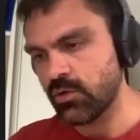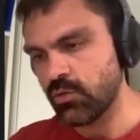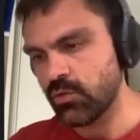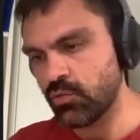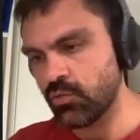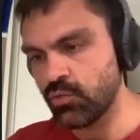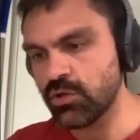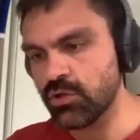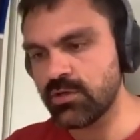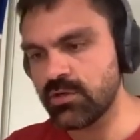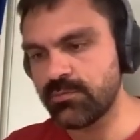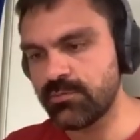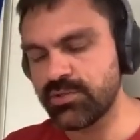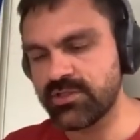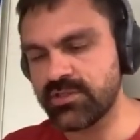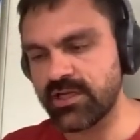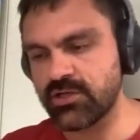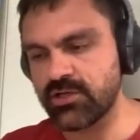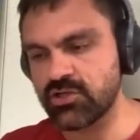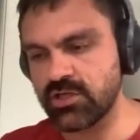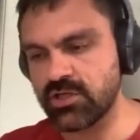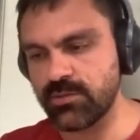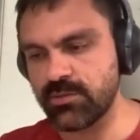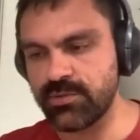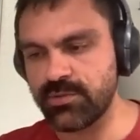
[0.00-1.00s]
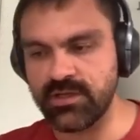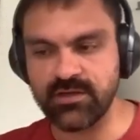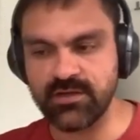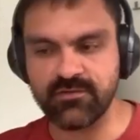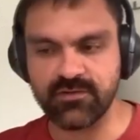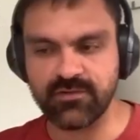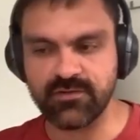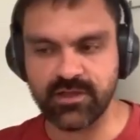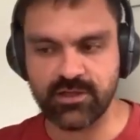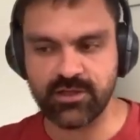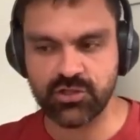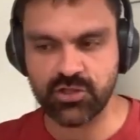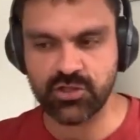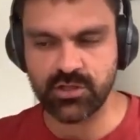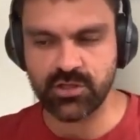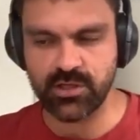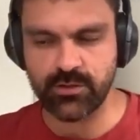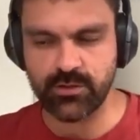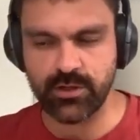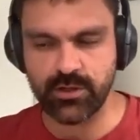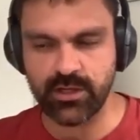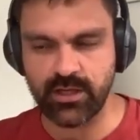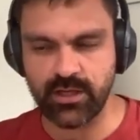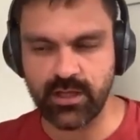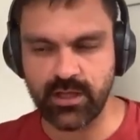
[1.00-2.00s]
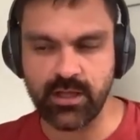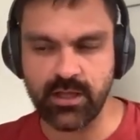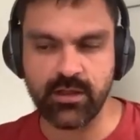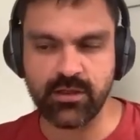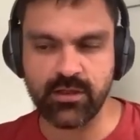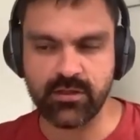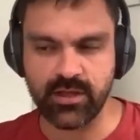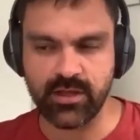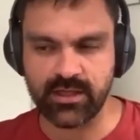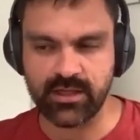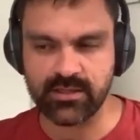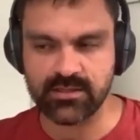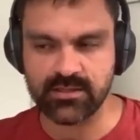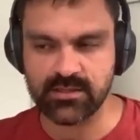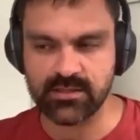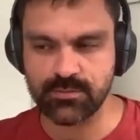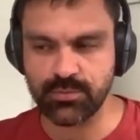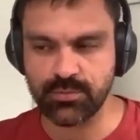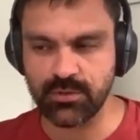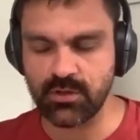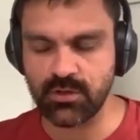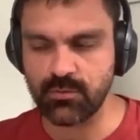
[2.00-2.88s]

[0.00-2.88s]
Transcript: would potentially be inflationary, he thinks.